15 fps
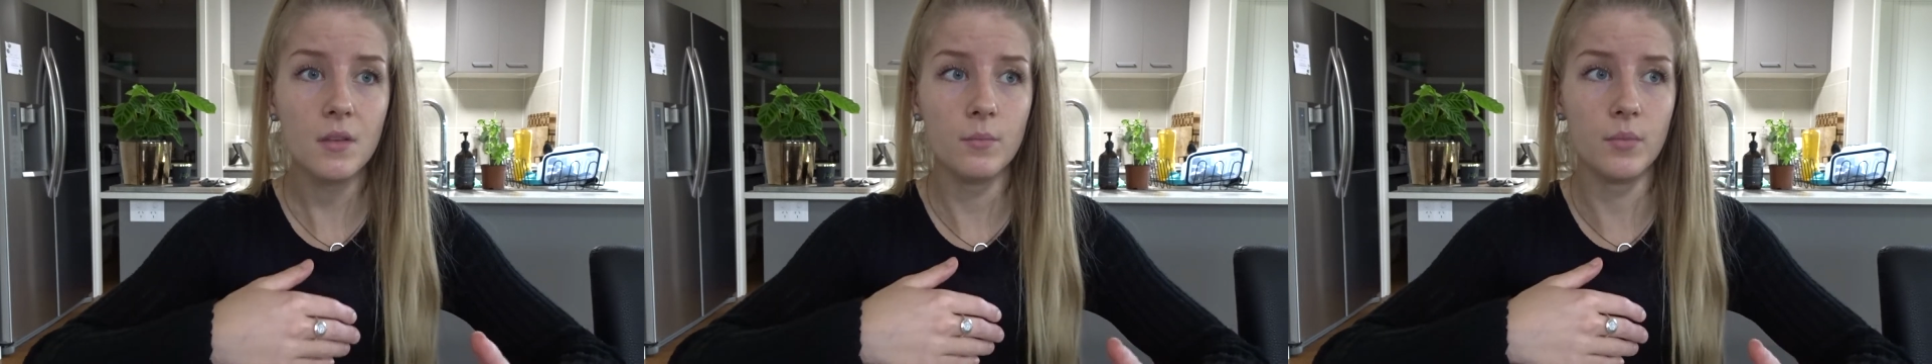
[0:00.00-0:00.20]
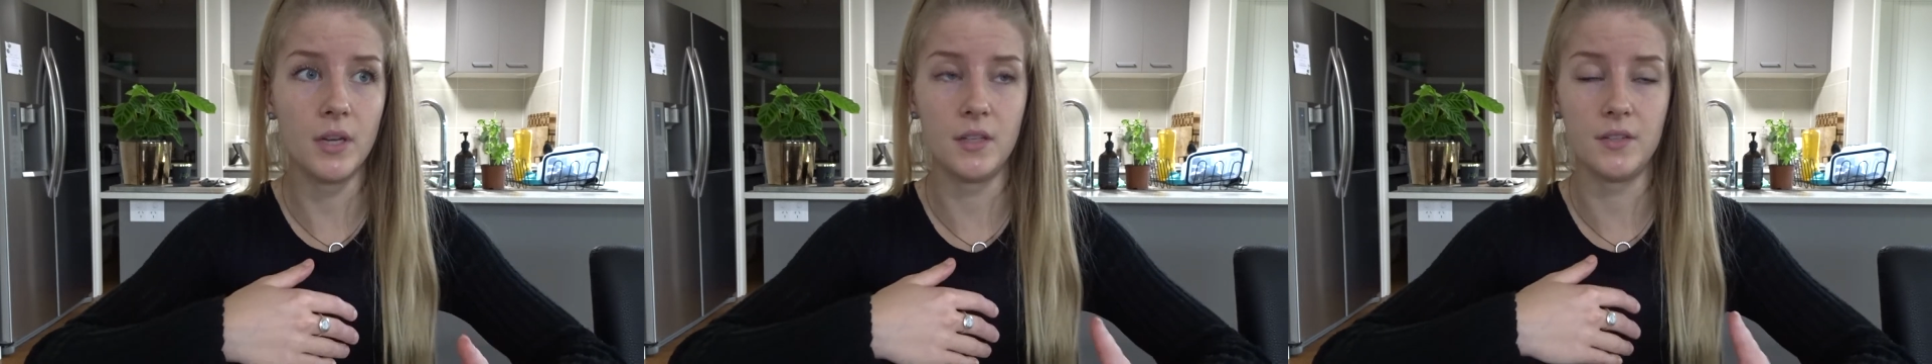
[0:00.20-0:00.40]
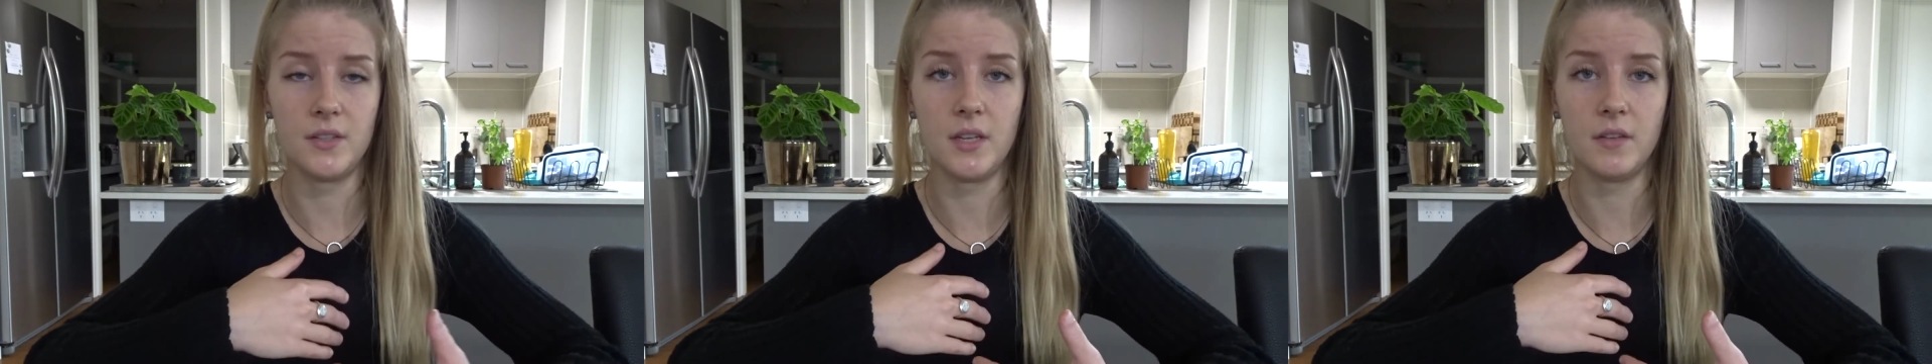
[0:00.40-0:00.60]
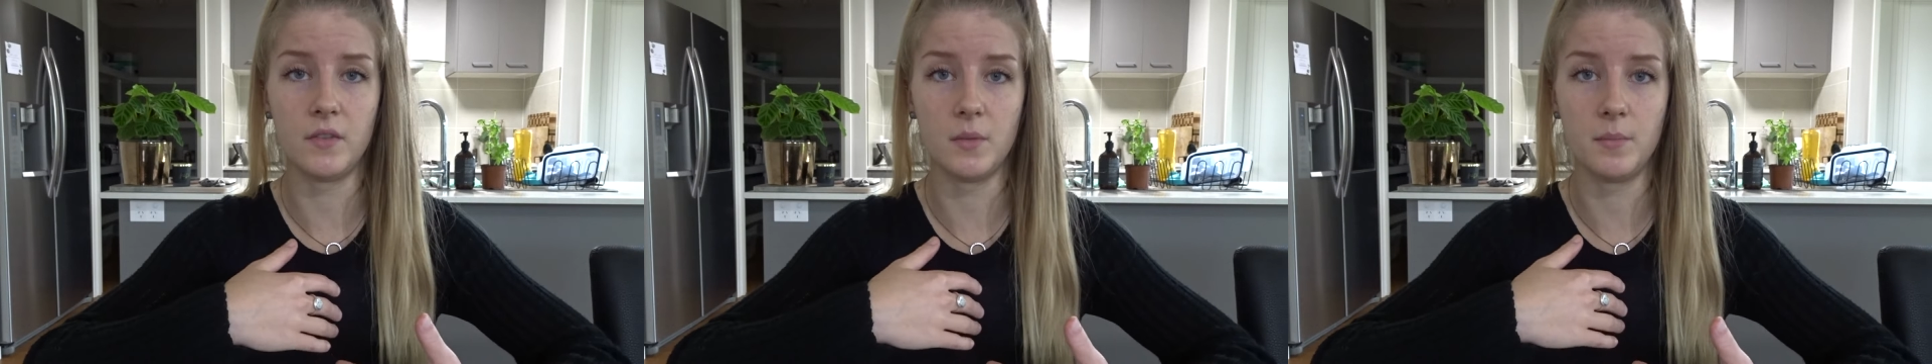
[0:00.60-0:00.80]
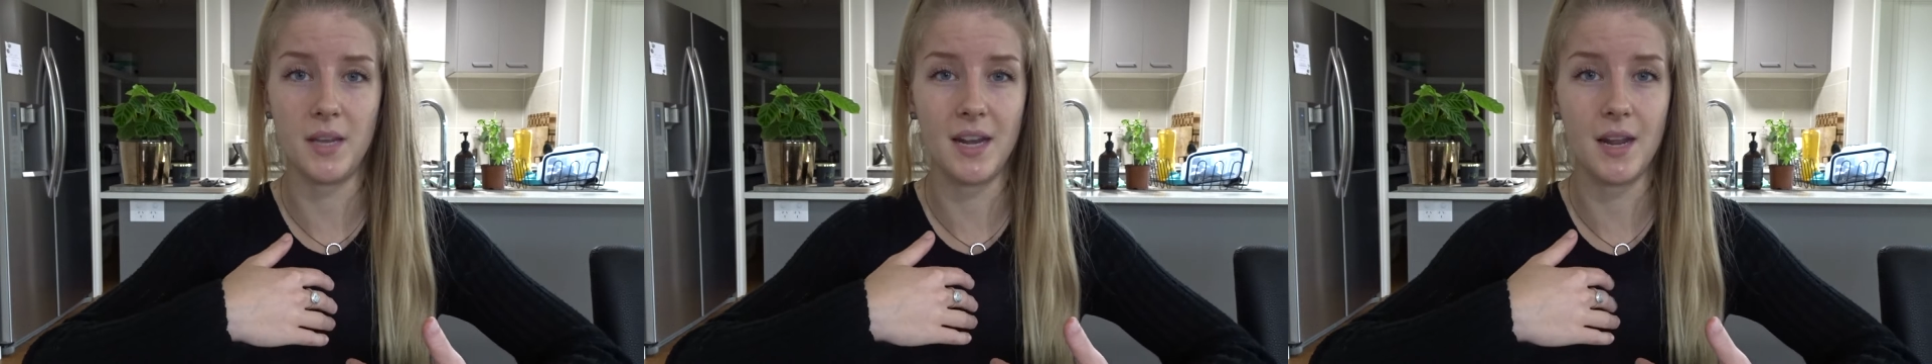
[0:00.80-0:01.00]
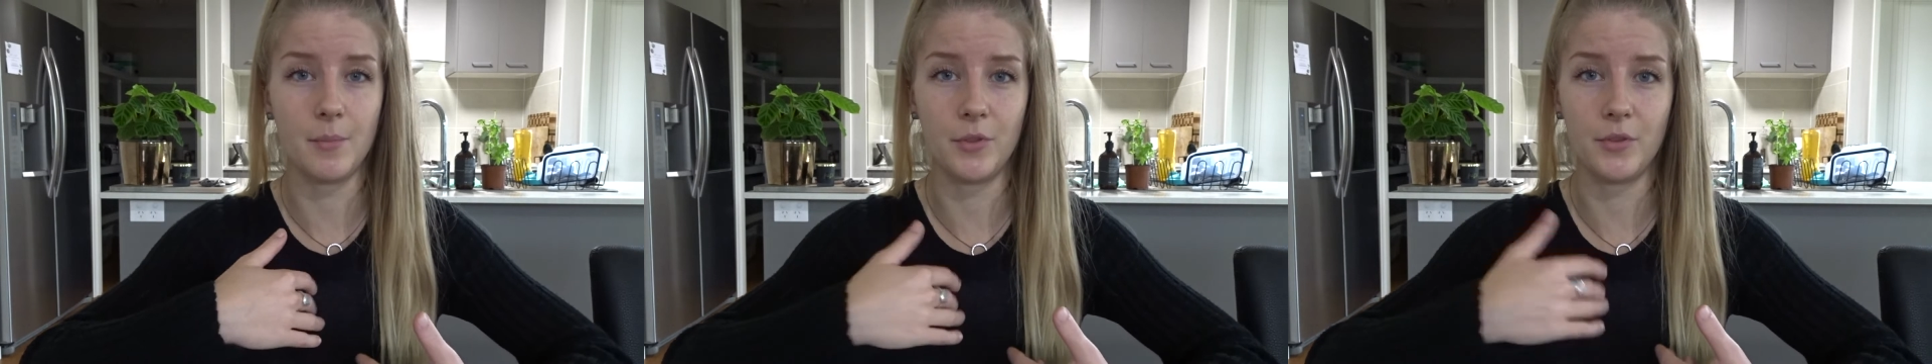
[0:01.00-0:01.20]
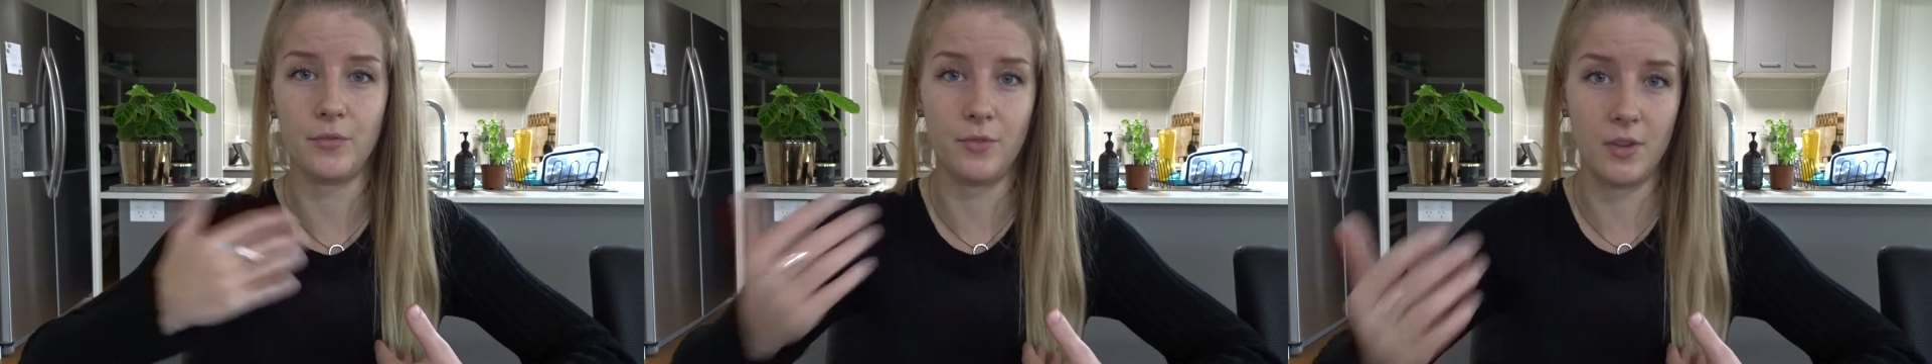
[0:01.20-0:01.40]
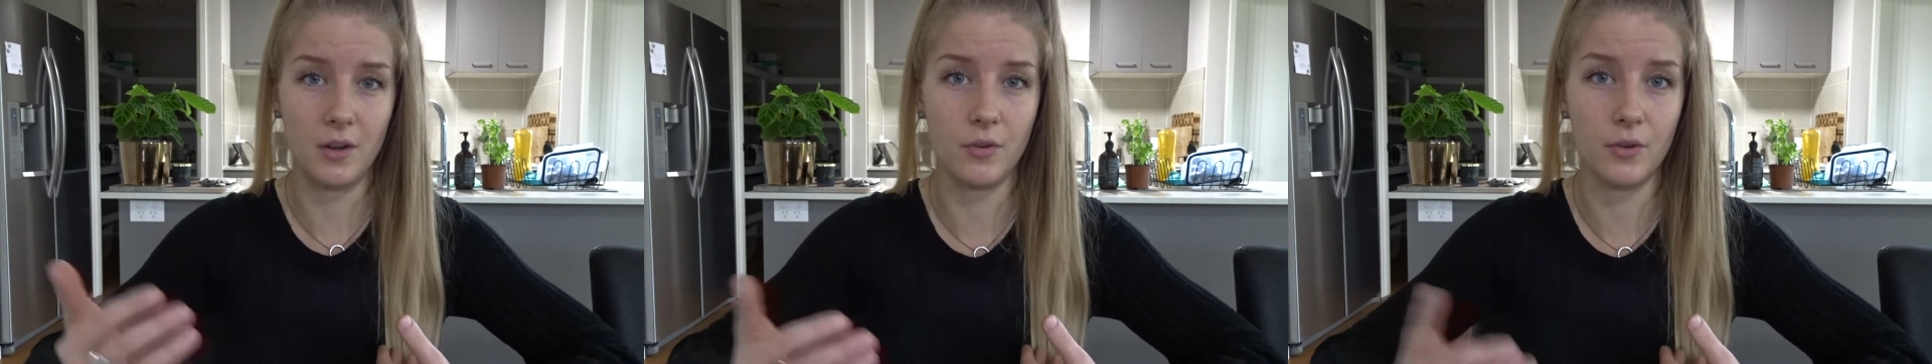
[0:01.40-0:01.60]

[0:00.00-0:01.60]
but it's never been able to fit